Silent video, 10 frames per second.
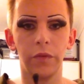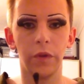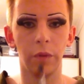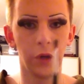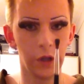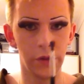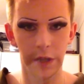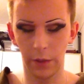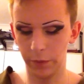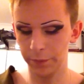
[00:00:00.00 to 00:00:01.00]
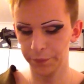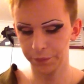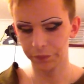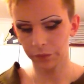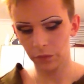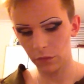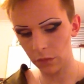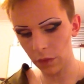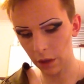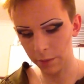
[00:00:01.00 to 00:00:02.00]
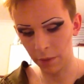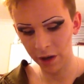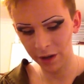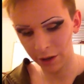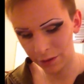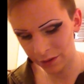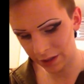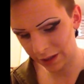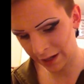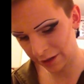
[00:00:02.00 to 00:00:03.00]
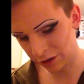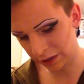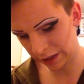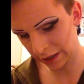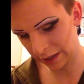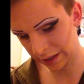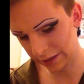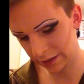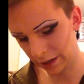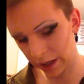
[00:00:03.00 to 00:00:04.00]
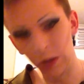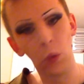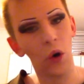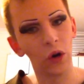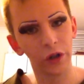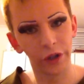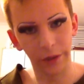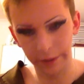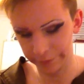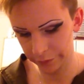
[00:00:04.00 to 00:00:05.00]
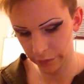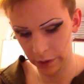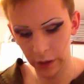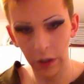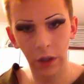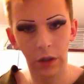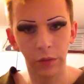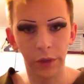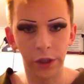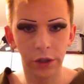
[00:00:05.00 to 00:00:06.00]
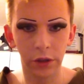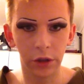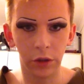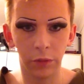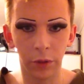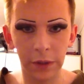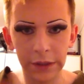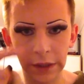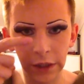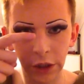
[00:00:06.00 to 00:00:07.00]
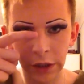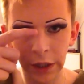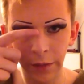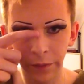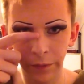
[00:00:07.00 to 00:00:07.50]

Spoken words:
so I'm going to use that one. My nose naturally has a wonk to it, which you can probably see just here.